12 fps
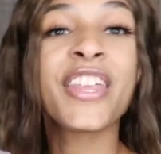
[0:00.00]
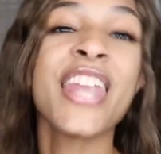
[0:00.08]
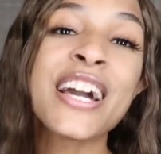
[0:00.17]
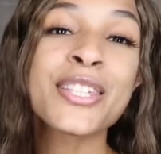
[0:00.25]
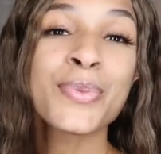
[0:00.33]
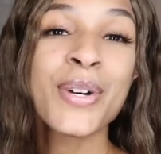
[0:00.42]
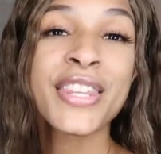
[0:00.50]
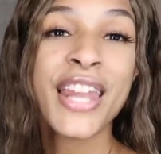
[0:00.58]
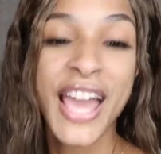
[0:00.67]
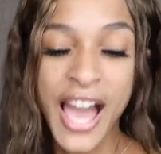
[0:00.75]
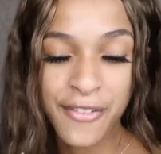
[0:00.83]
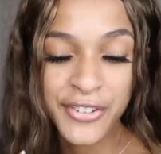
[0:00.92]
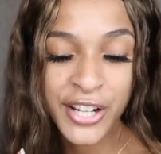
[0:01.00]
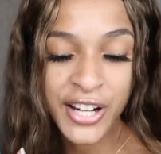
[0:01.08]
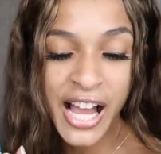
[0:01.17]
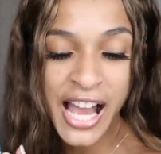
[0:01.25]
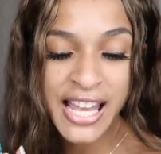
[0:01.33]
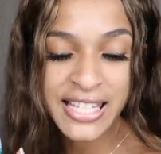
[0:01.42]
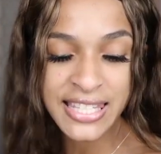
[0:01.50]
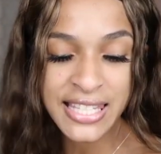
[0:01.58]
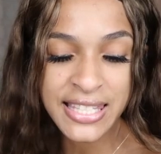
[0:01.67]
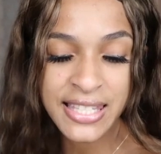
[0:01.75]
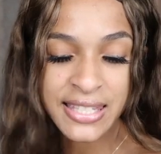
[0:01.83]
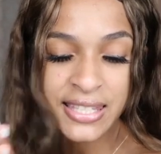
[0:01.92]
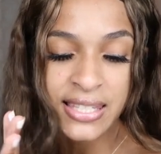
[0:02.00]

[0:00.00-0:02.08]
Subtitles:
The next one that I have here, guys, this is